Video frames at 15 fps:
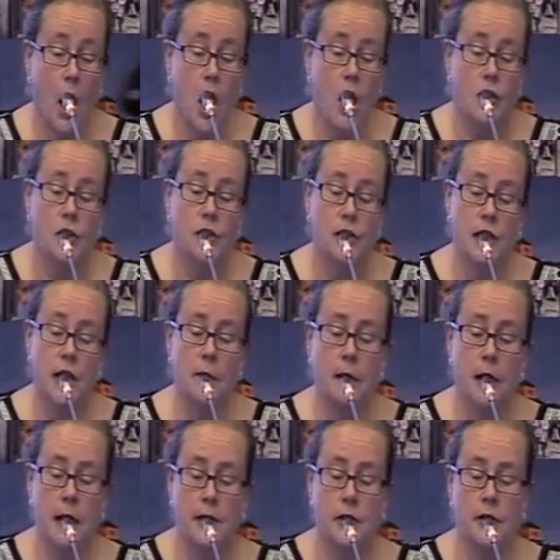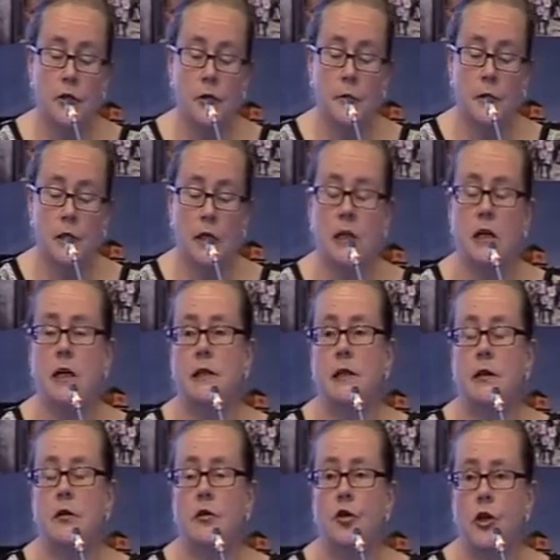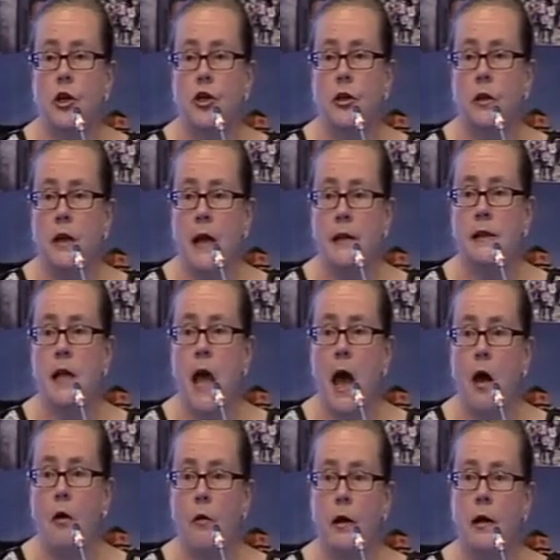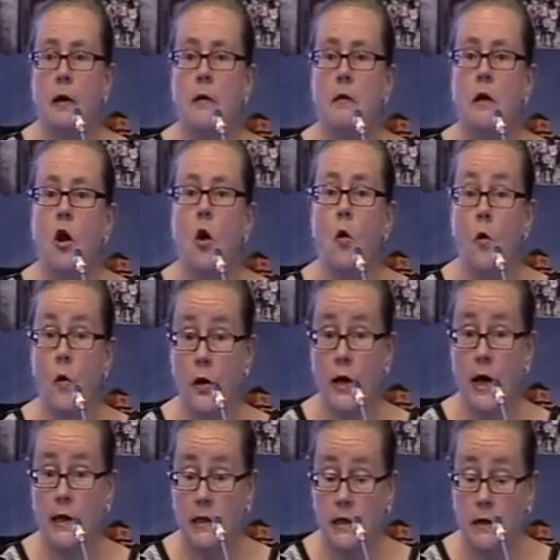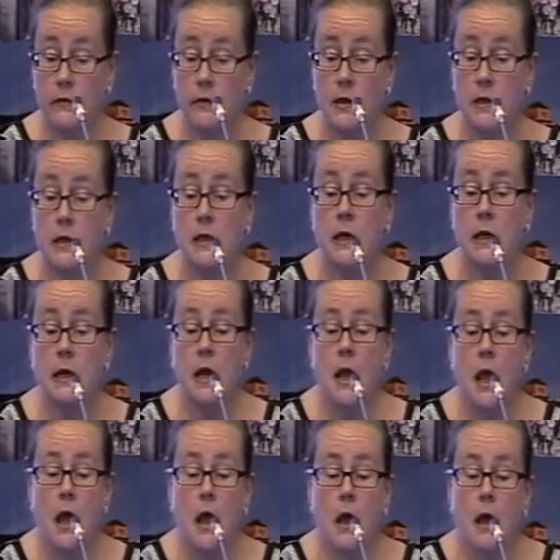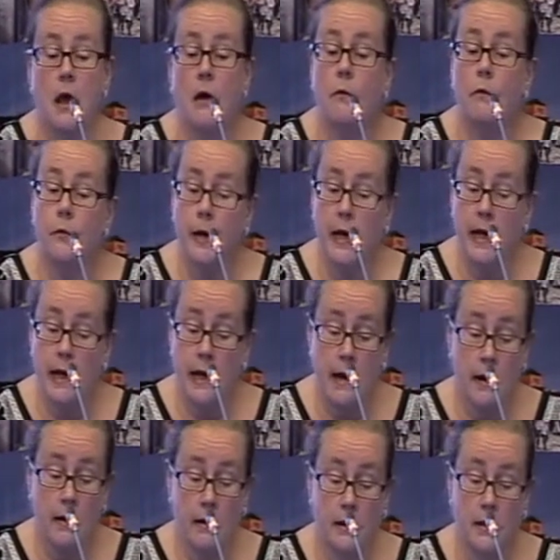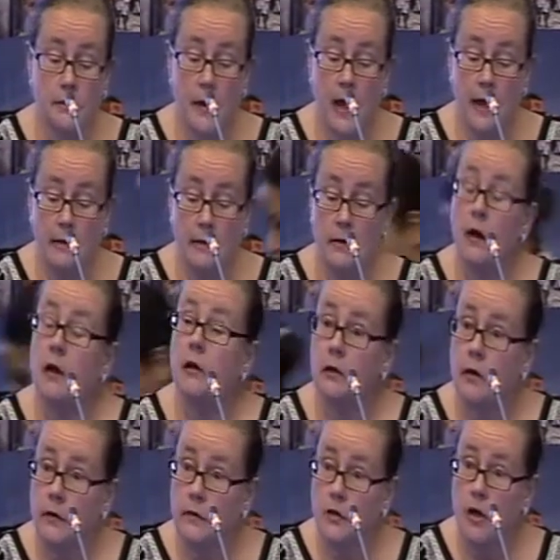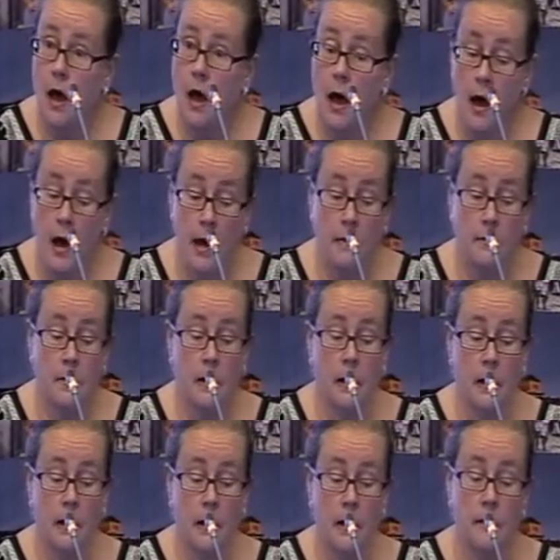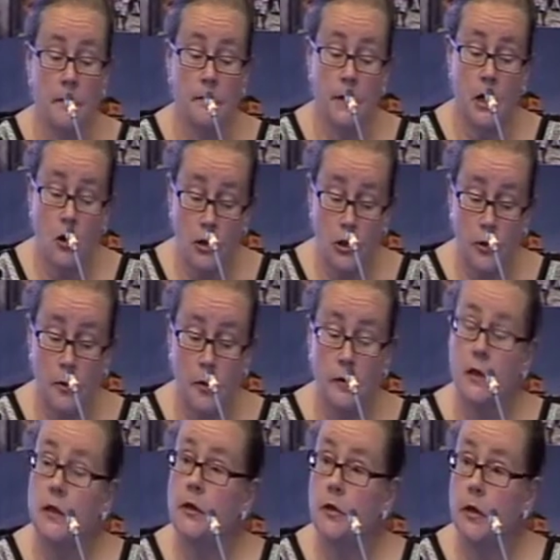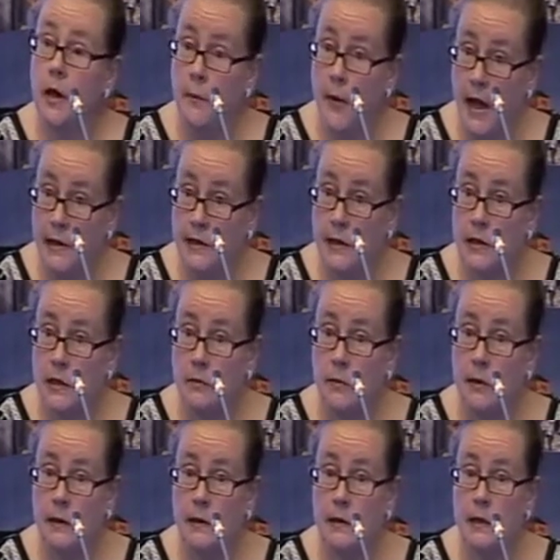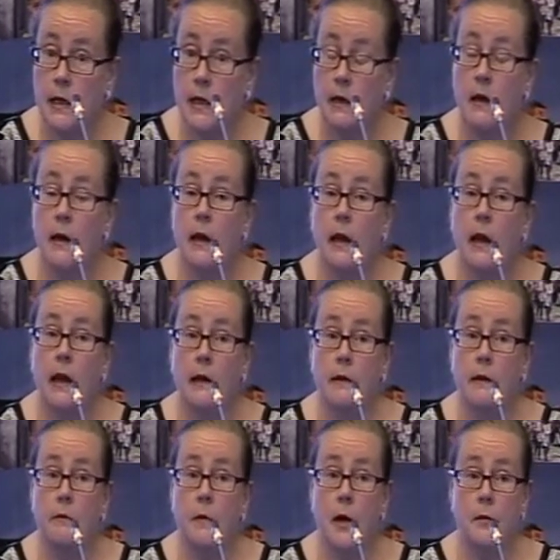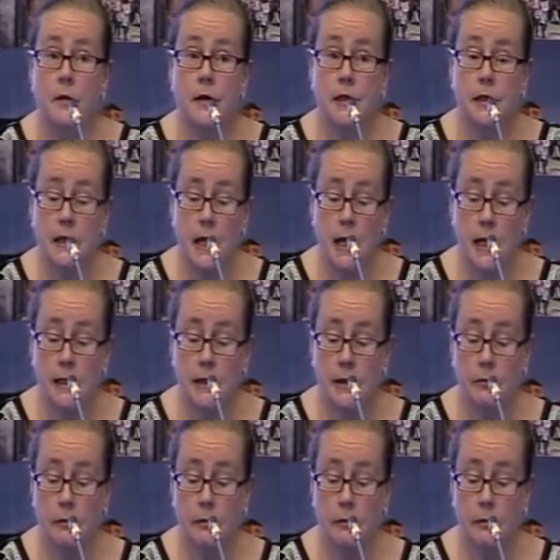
So stable isotope techniques in nutrition, that's our core activity. We spend a lot of time contributing to capacity building in member states.